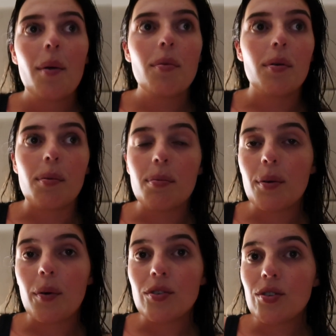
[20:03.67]
probably
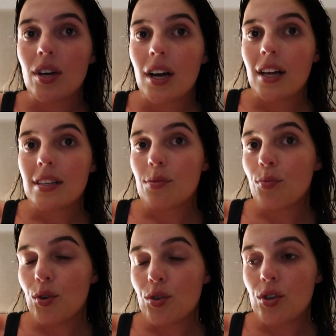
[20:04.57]
watch some
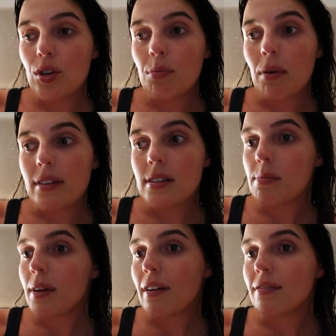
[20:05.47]
YouTube and
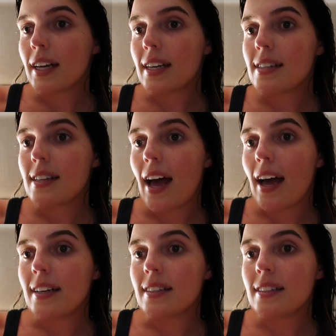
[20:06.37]
some Netflix,
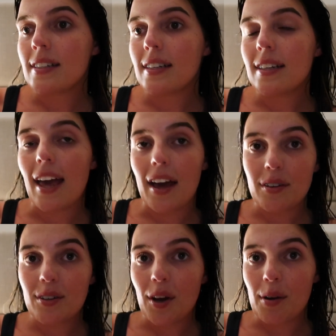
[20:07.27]
and yeah,
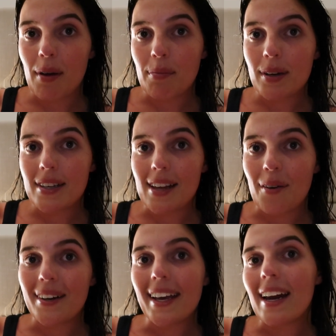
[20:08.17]
go to bed because I
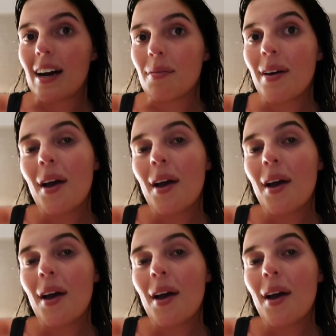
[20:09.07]
want to get up,